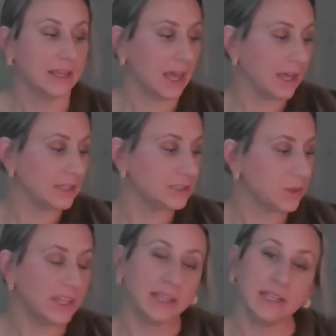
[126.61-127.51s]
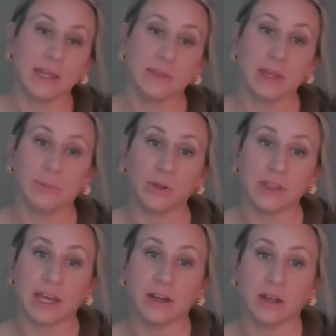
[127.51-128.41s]
Okay, and so I think they, they
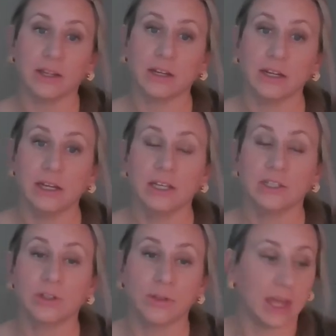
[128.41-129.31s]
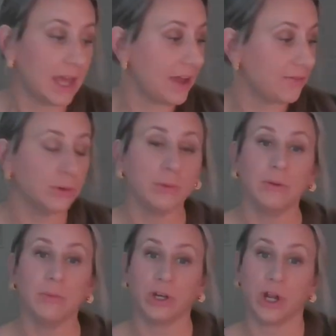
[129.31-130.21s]
put that on there so that
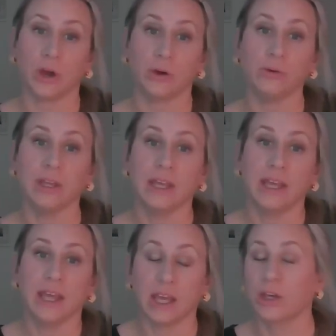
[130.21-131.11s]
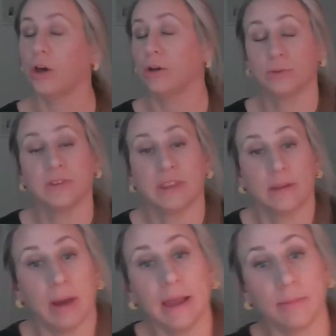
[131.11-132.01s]
everyone would know it goes with
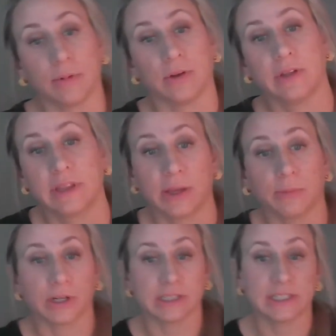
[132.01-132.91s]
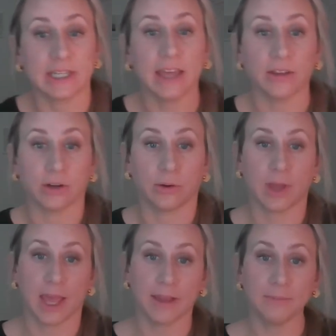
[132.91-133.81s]
the Bible. They work together,
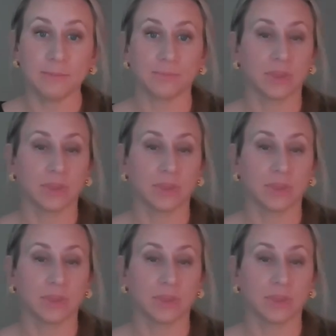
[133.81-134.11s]
okay?